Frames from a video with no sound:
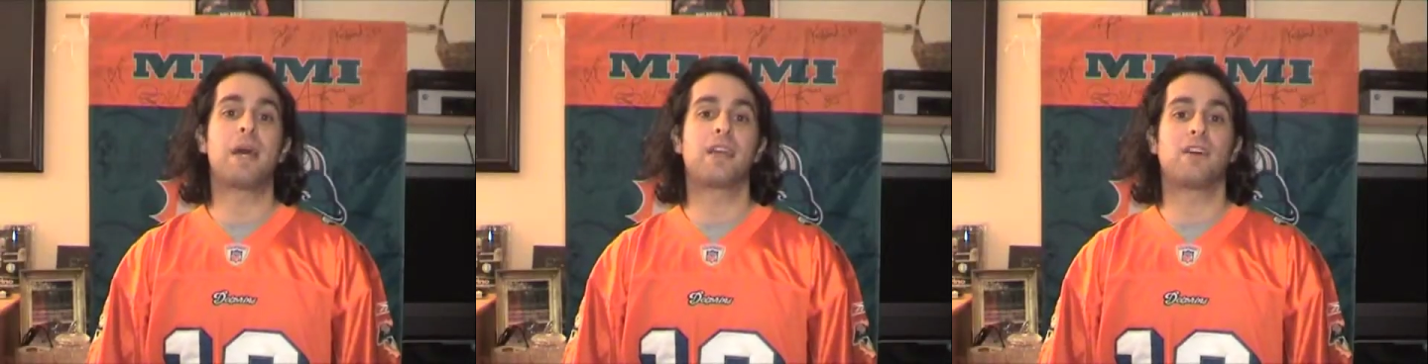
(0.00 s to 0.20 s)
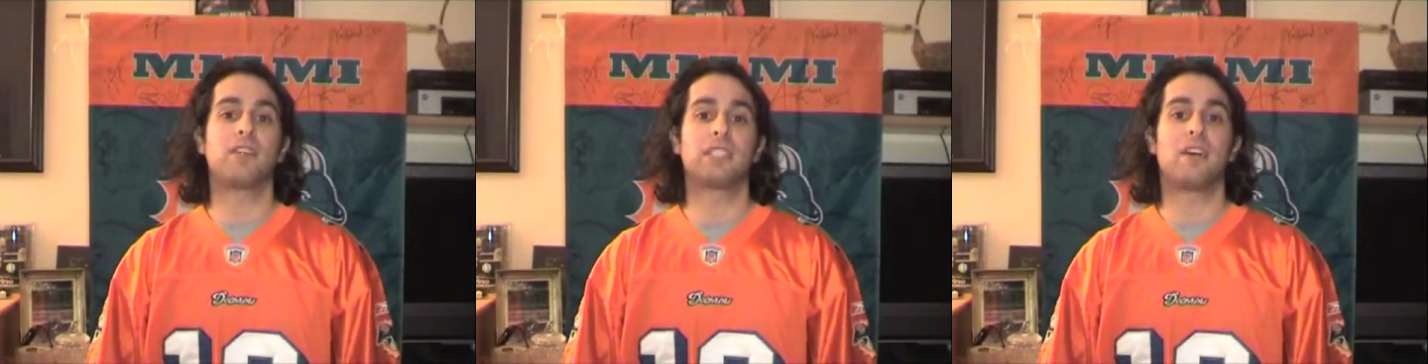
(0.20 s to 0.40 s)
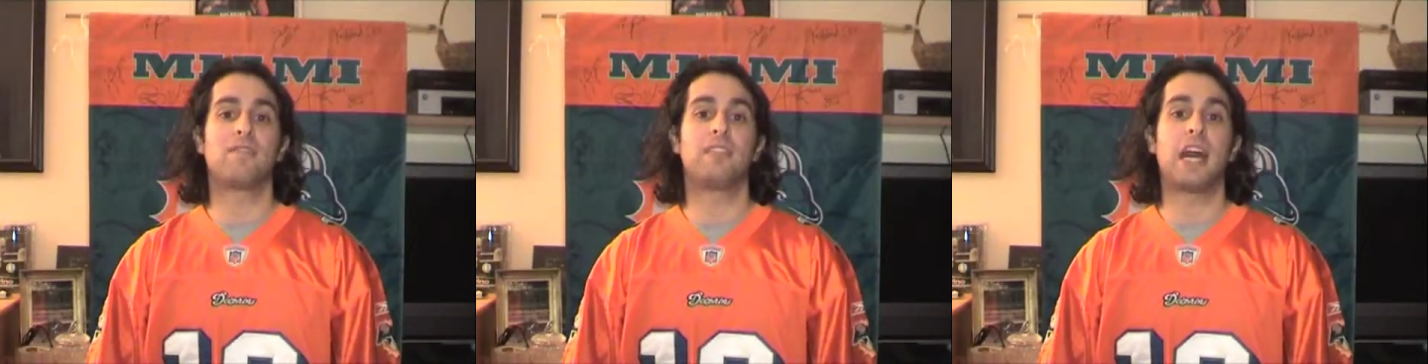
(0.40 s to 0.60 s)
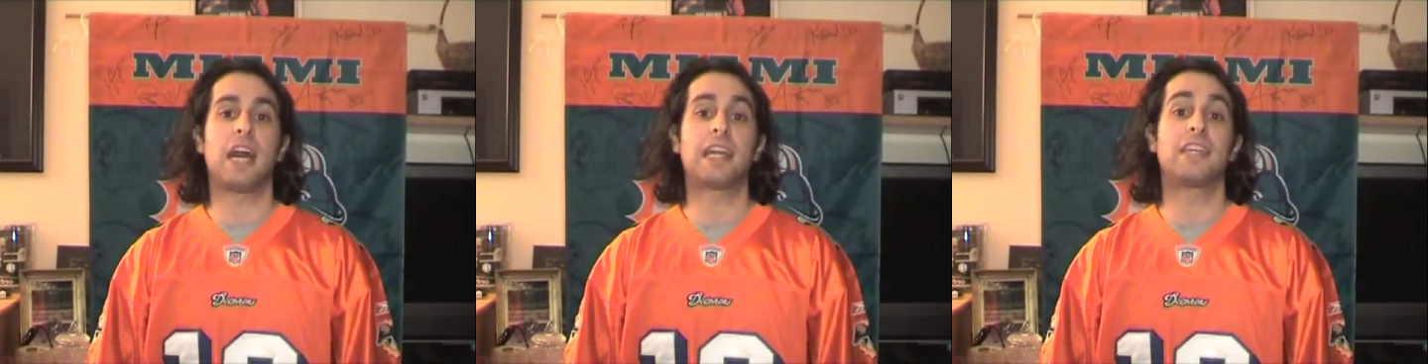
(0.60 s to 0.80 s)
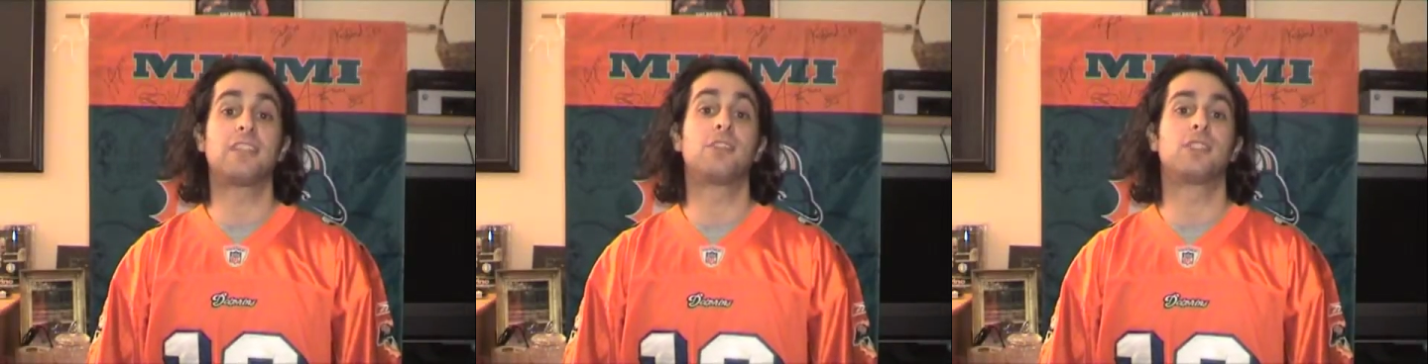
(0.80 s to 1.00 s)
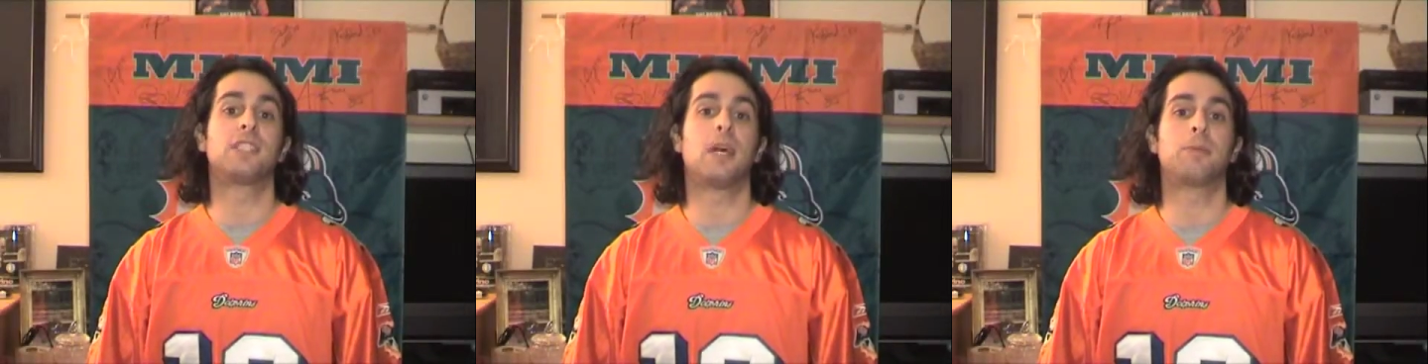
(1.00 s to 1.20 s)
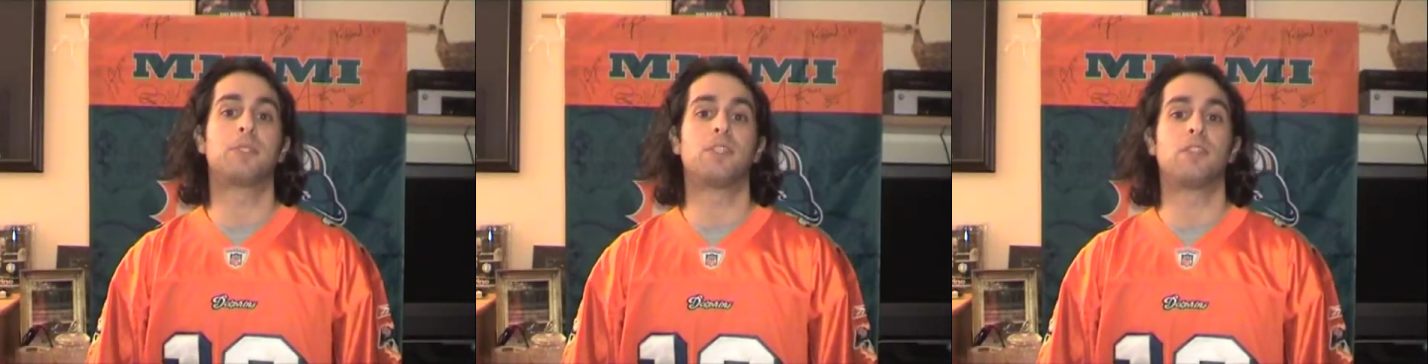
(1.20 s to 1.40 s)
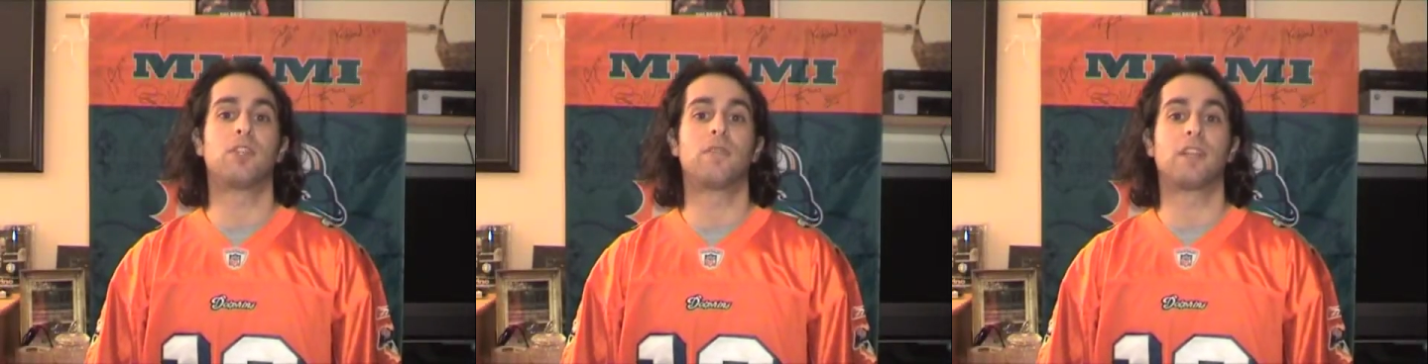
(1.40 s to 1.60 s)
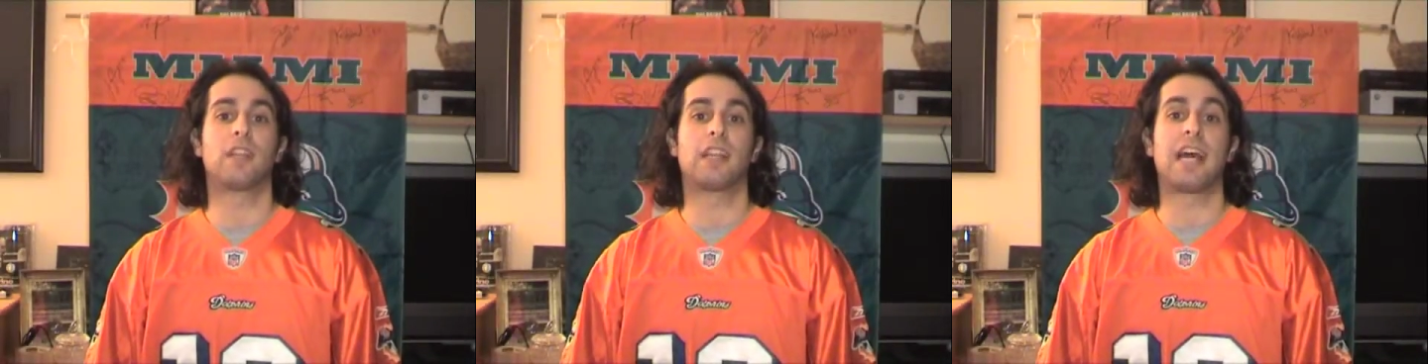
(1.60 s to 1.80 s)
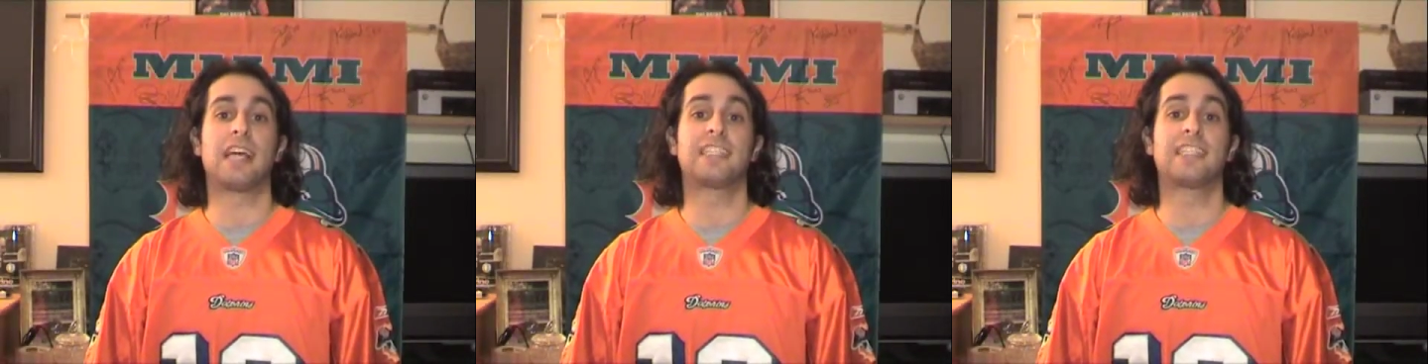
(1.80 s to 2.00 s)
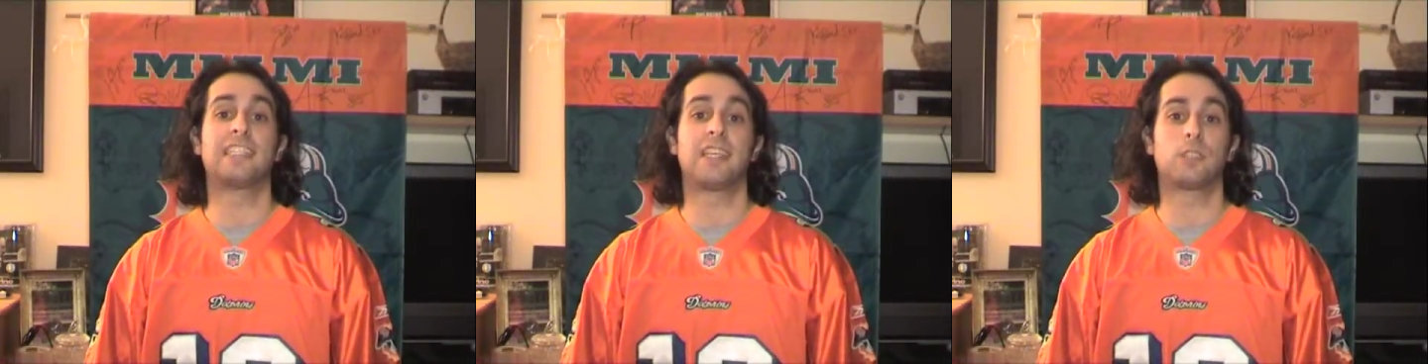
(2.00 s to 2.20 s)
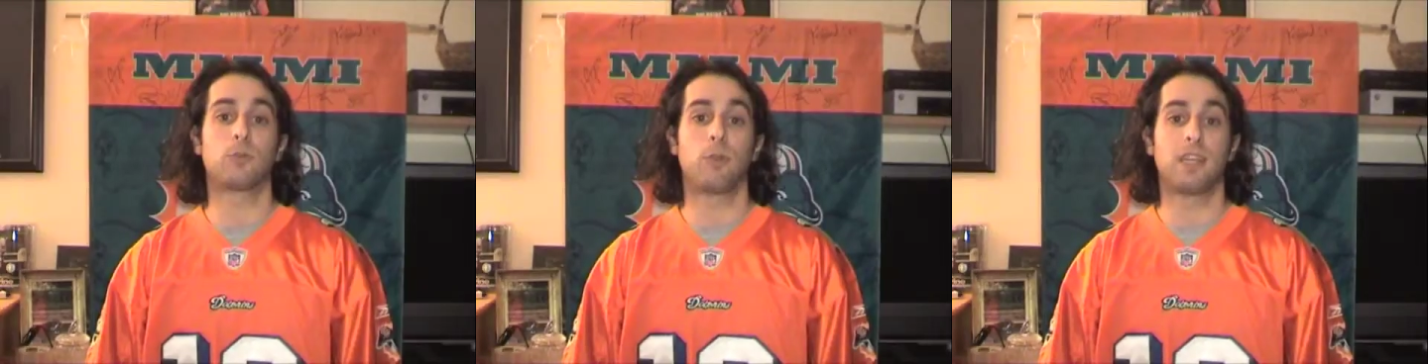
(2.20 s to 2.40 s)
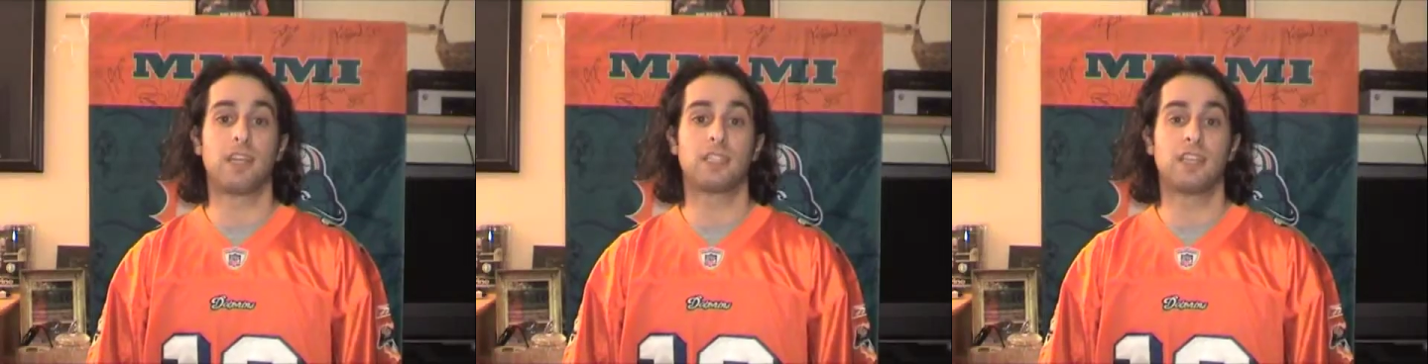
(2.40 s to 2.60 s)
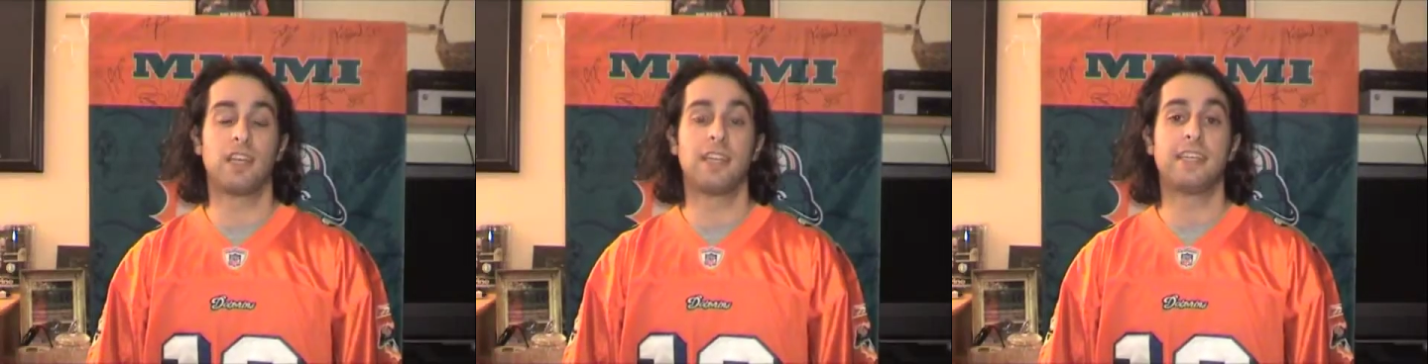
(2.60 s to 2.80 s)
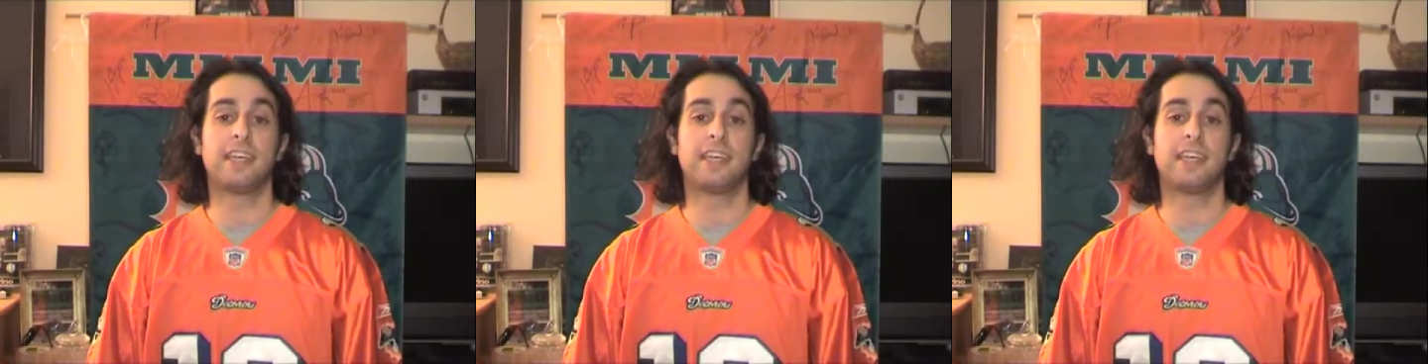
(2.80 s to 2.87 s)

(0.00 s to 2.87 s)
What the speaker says: Bengals have 9 interceptions over the last 6 weeks